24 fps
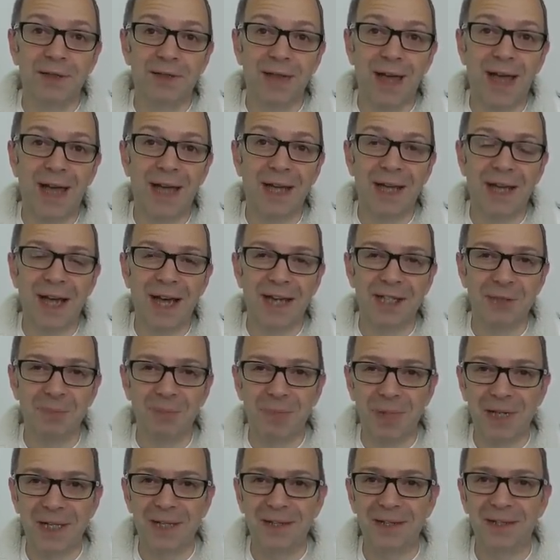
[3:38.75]
That has
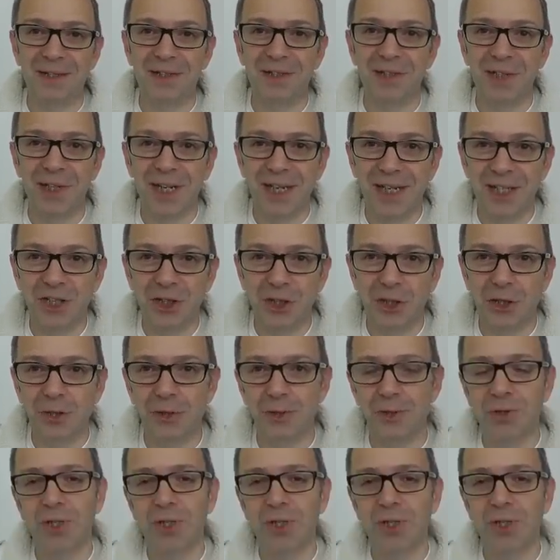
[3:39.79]
been an issue.